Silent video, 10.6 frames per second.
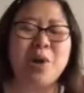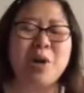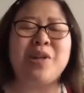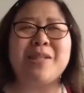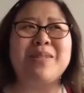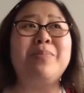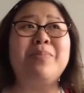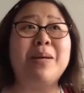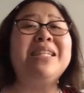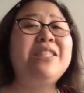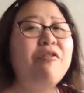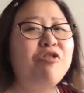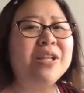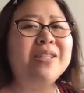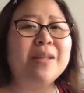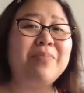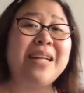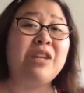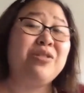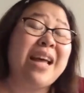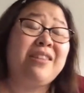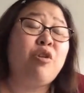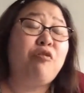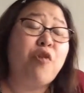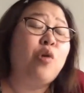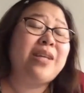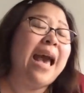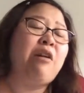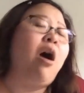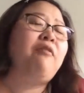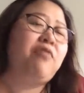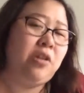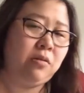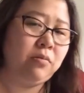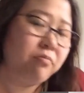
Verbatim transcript: is something, something different, something that, that your phone can't offer you?